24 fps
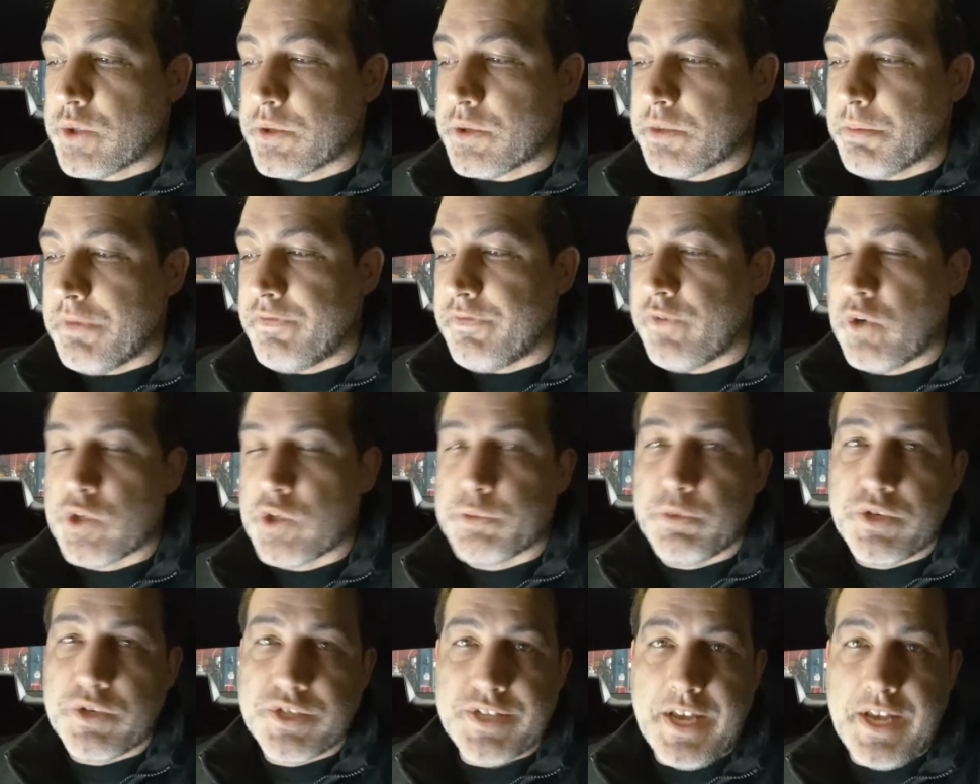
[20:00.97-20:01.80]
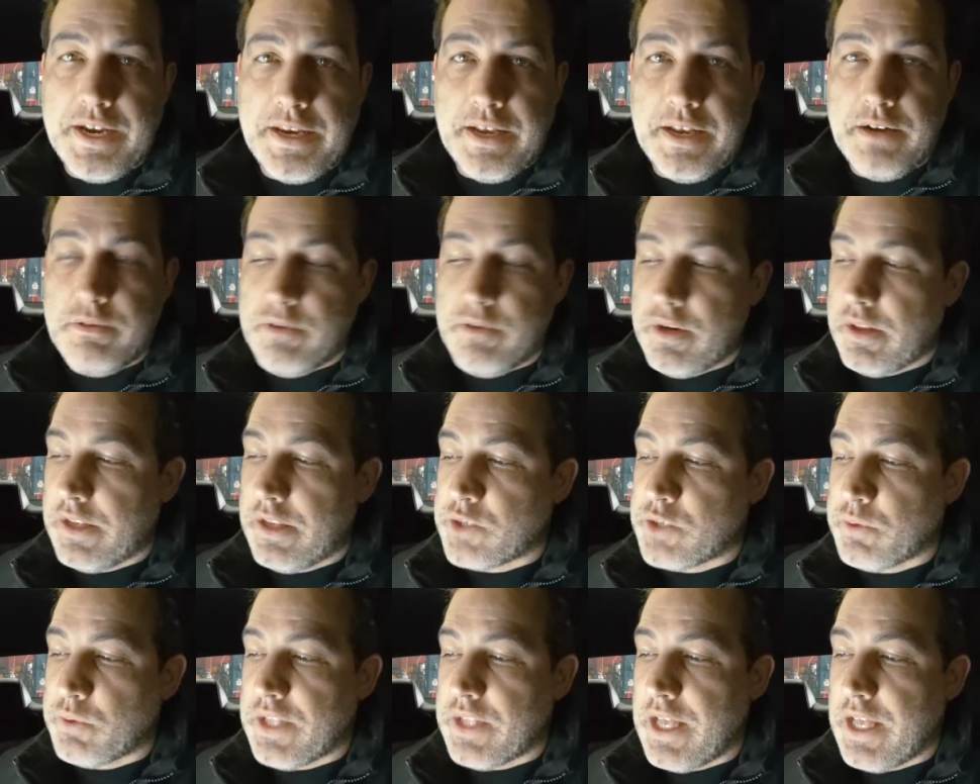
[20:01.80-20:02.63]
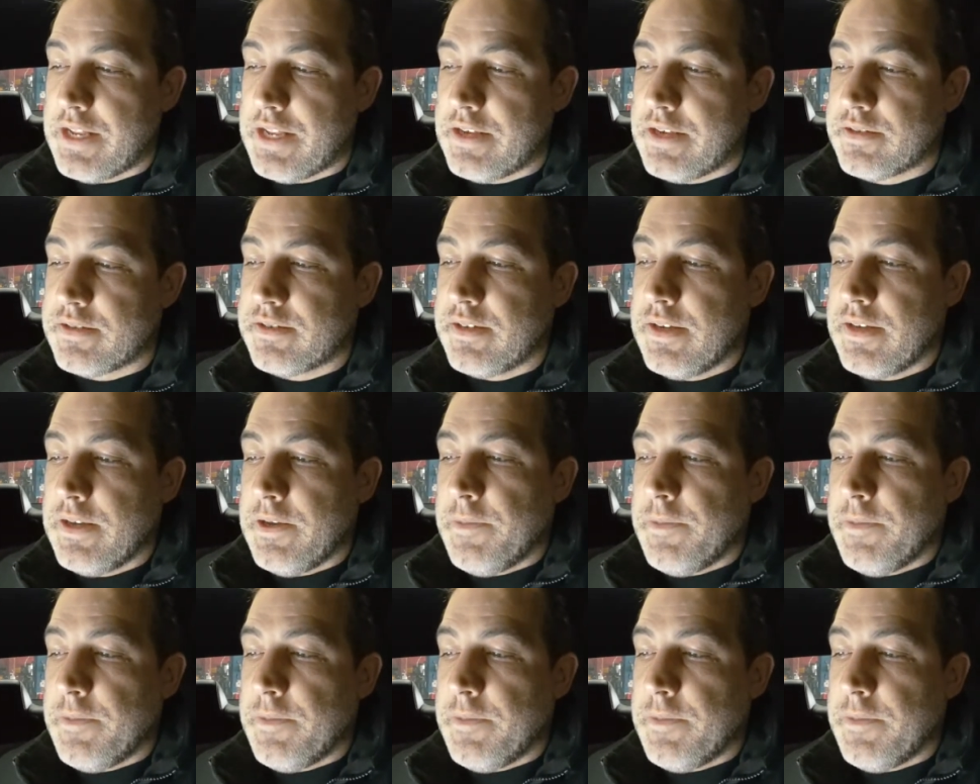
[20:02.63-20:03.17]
it's going to be volts per second, really is what that is.